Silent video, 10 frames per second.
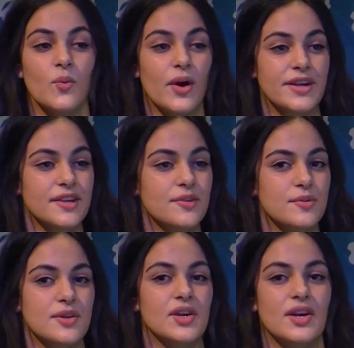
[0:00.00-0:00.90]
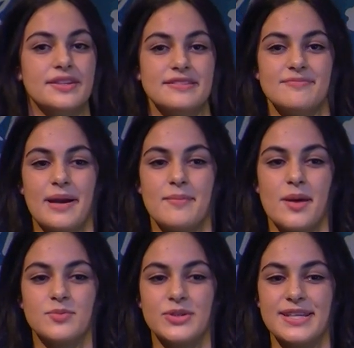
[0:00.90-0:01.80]
Walking through the garden of my
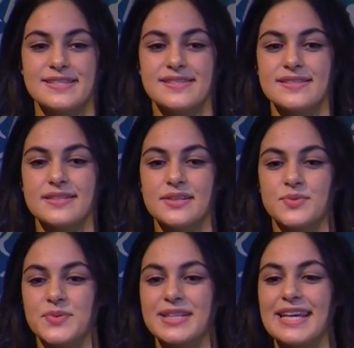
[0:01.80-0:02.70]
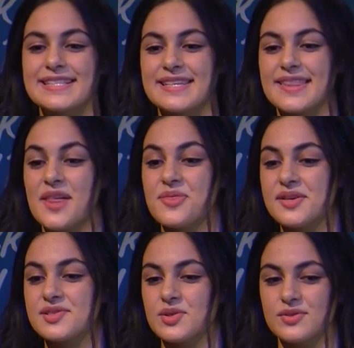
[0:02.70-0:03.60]
memories, realizing that
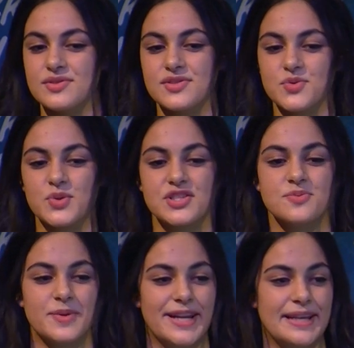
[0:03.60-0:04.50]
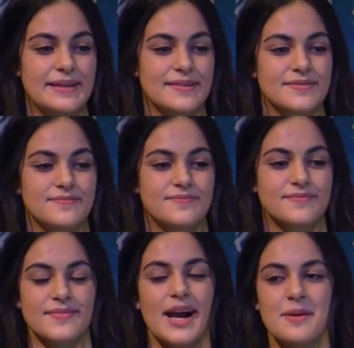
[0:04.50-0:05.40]
thistles were spreading,
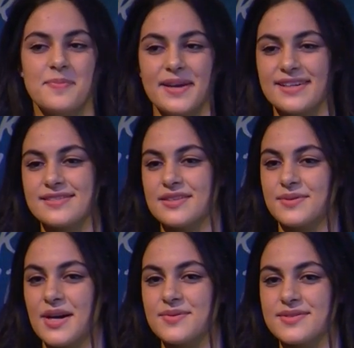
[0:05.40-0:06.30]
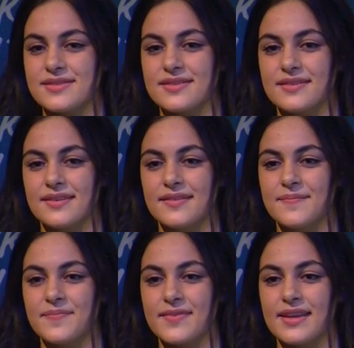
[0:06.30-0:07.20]
I picked a rose.
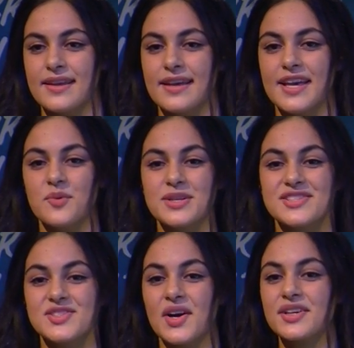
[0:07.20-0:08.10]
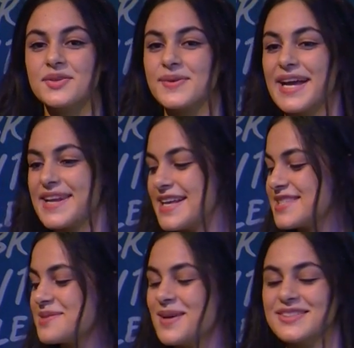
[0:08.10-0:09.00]
It was dark red
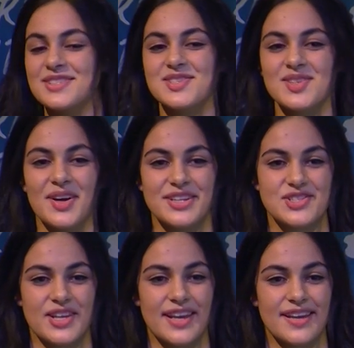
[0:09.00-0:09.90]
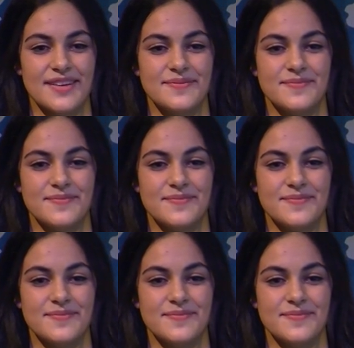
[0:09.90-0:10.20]
and smelled astonishing.